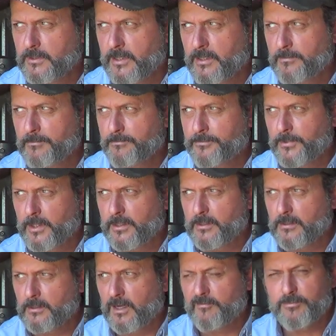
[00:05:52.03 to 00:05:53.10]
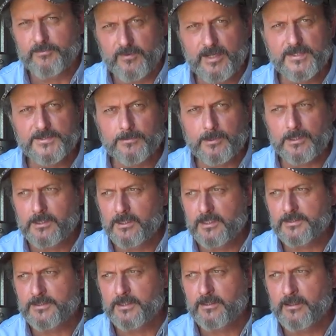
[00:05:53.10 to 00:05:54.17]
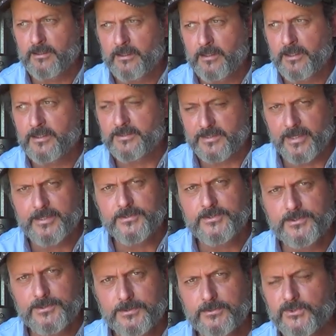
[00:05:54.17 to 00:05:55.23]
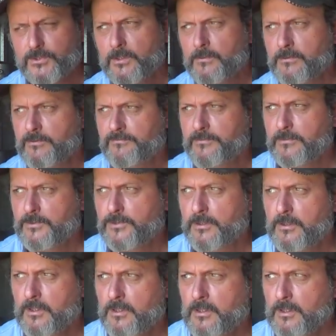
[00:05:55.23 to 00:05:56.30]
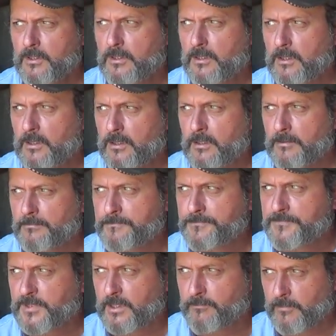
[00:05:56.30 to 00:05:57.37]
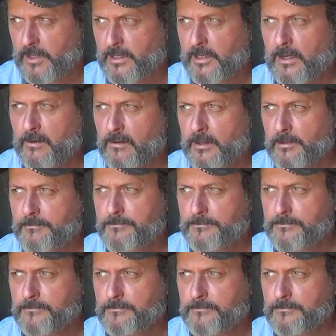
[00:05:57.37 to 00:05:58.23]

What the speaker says: that, but I provided some good content and I intend to do so in the future. And right now